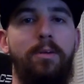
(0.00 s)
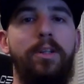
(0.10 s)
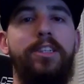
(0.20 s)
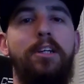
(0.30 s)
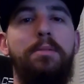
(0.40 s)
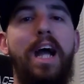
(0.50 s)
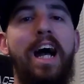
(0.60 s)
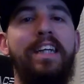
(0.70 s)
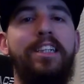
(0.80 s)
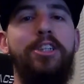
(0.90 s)
What's up,
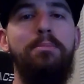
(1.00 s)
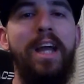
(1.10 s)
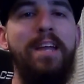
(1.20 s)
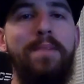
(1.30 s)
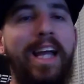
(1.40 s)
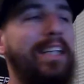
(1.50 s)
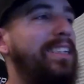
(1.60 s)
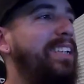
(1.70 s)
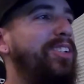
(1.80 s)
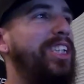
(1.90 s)
guys? It's your main man,
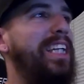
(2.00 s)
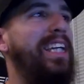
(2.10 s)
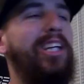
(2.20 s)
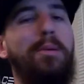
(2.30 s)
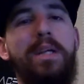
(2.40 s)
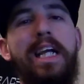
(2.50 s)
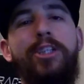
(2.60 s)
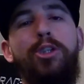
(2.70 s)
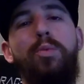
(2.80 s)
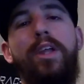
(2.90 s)
Stevie G, coming
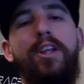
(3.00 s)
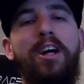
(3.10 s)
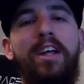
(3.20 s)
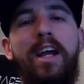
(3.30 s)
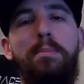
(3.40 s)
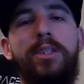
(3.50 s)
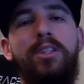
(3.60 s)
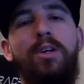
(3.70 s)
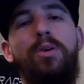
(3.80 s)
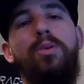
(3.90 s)
at you with another
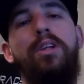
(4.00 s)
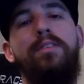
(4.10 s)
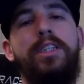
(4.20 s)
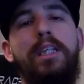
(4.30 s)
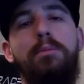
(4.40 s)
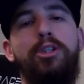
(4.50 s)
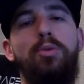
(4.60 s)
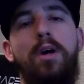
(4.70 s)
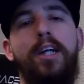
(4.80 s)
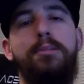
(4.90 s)
episode of the Seamless
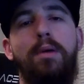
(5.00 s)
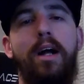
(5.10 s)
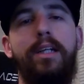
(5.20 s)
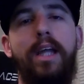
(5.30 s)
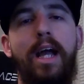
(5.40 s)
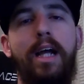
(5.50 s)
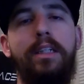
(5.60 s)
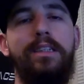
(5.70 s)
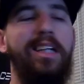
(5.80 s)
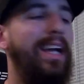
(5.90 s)
Garage
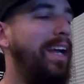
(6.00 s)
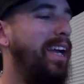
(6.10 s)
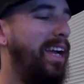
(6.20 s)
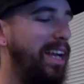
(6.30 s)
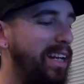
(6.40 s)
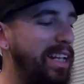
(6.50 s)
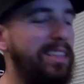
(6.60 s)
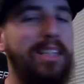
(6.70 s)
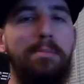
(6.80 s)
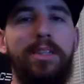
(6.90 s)
Podcast. And in
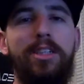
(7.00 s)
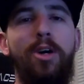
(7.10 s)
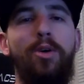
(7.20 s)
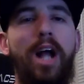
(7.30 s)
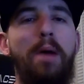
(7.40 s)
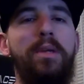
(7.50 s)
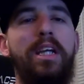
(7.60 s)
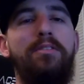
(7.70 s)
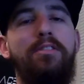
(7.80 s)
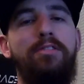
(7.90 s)
this episode, I'm going
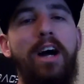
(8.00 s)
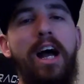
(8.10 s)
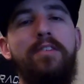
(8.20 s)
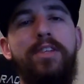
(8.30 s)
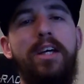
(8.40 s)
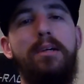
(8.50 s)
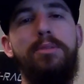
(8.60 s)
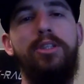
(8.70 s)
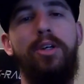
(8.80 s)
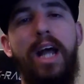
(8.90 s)
to give you 5
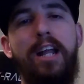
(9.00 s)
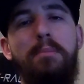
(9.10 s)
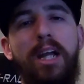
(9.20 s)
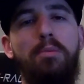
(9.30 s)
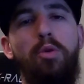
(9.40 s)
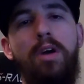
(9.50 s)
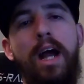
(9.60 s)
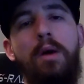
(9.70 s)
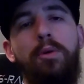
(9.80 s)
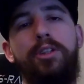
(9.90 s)
tips on how to make more
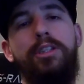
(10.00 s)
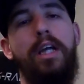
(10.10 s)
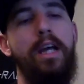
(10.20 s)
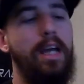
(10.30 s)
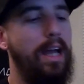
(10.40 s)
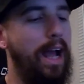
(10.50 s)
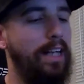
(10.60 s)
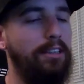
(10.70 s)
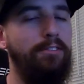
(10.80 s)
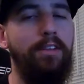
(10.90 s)
hours
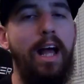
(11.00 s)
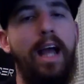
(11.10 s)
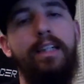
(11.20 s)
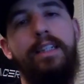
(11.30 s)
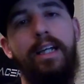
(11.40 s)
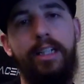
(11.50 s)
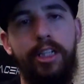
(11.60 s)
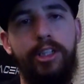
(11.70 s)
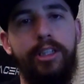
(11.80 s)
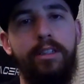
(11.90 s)
as a flag
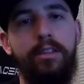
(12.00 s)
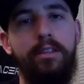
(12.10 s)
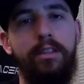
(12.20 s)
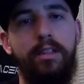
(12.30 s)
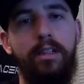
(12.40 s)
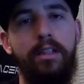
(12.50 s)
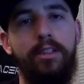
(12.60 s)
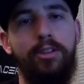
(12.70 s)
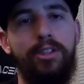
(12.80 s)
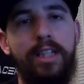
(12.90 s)
technician.
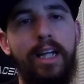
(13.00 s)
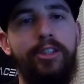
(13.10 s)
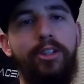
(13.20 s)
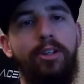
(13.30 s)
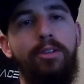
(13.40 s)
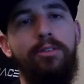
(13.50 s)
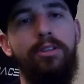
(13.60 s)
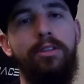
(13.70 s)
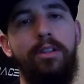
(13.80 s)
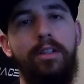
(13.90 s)
So stay tuned.